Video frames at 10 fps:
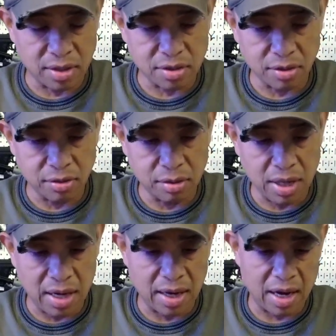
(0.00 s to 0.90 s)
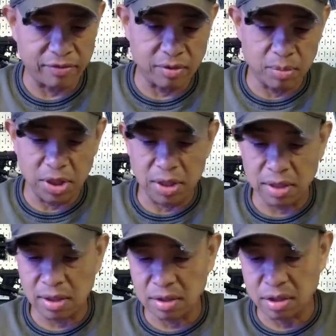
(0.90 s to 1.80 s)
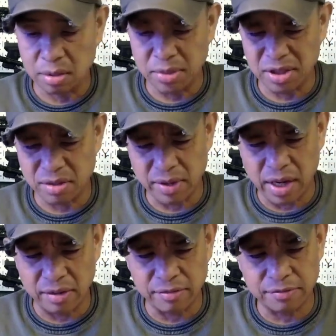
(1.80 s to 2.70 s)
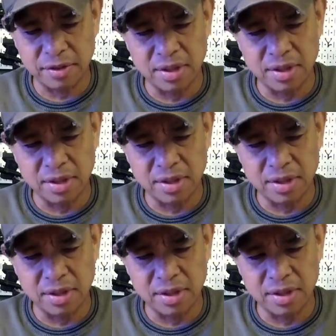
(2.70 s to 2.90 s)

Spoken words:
so you kind of have to be a little bit creative,